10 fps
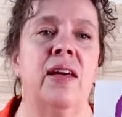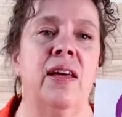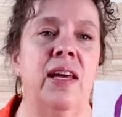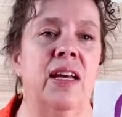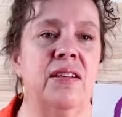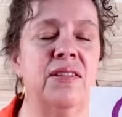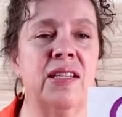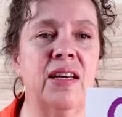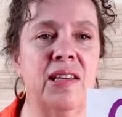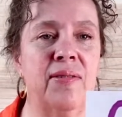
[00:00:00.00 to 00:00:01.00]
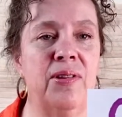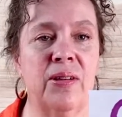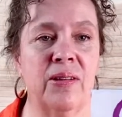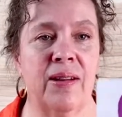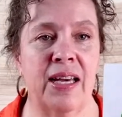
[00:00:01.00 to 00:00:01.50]
and give you a
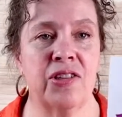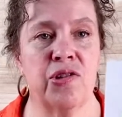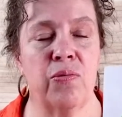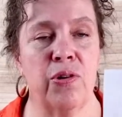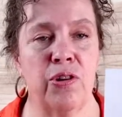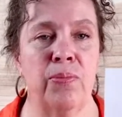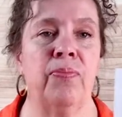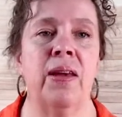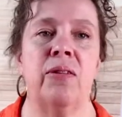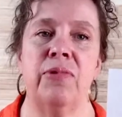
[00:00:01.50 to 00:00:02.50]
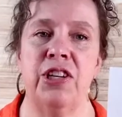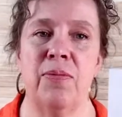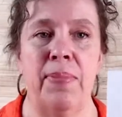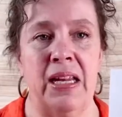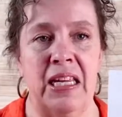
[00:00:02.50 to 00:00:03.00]
little extra room when you're
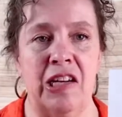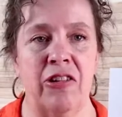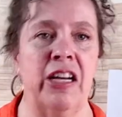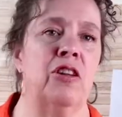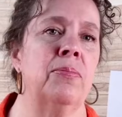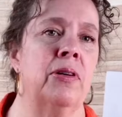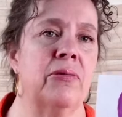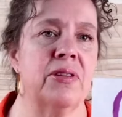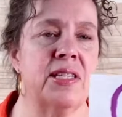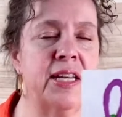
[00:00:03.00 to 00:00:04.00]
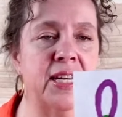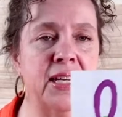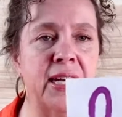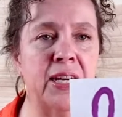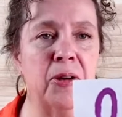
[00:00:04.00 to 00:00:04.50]
bending your elbow or sitting
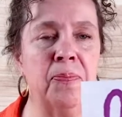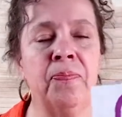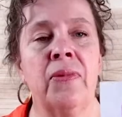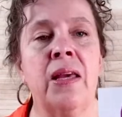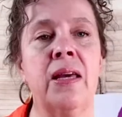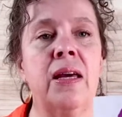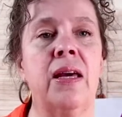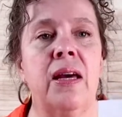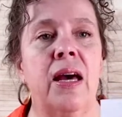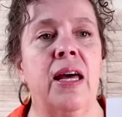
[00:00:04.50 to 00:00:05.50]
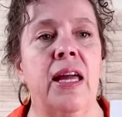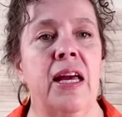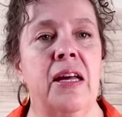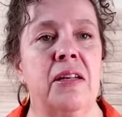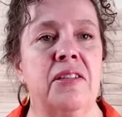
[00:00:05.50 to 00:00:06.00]
down.
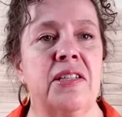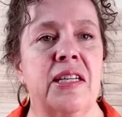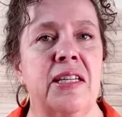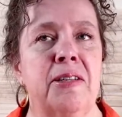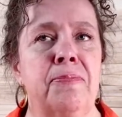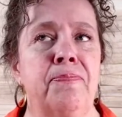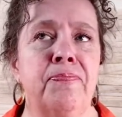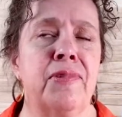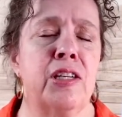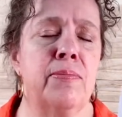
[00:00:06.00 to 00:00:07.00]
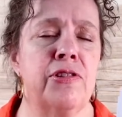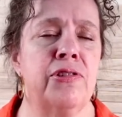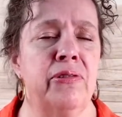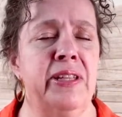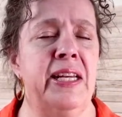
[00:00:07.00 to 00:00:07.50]
And
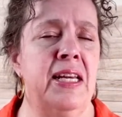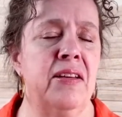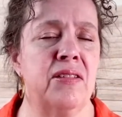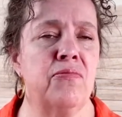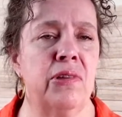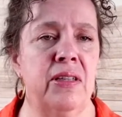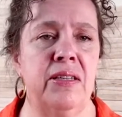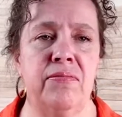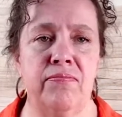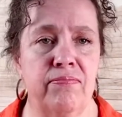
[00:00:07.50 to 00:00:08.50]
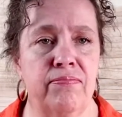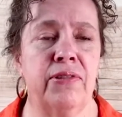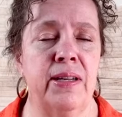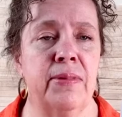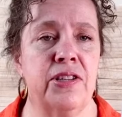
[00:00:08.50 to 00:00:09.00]
commercial knitting is really
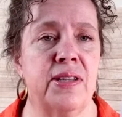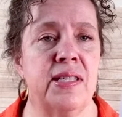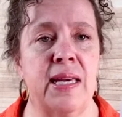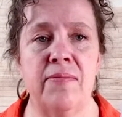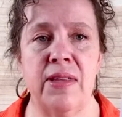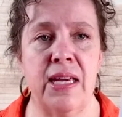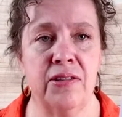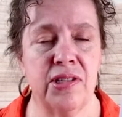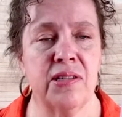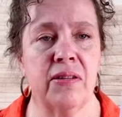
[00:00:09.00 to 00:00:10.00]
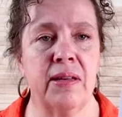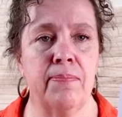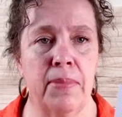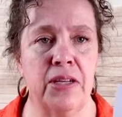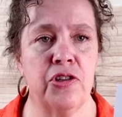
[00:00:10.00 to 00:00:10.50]
pretty much the same thing, just on a
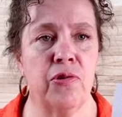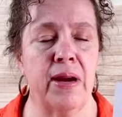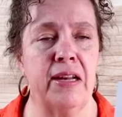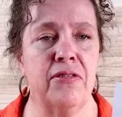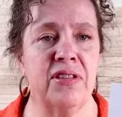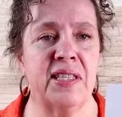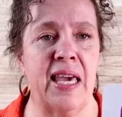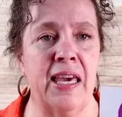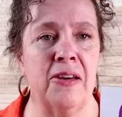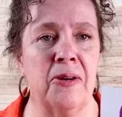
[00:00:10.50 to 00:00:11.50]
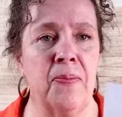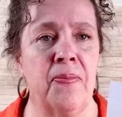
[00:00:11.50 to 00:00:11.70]
much grander scale.